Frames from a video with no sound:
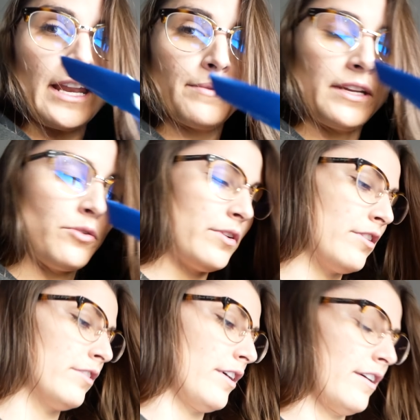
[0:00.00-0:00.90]
anybody know what
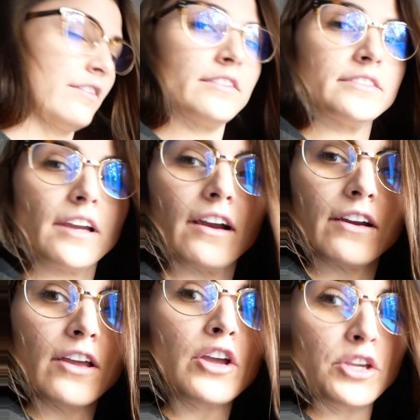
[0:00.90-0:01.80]
Girl Guide cookies are?
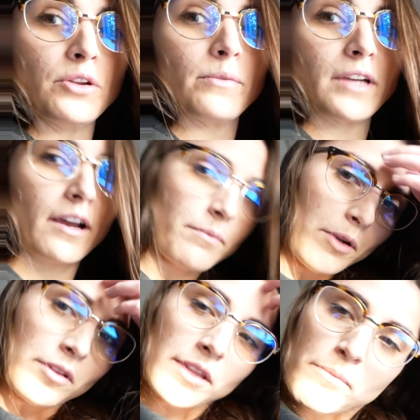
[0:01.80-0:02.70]
You know what I'm talking
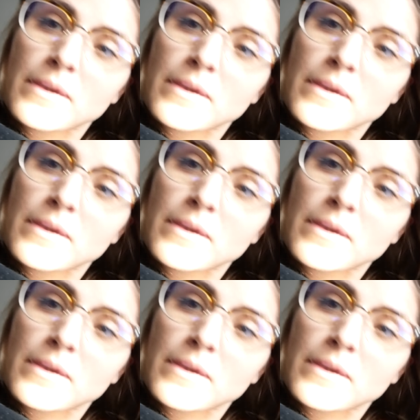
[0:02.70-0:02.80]
about. The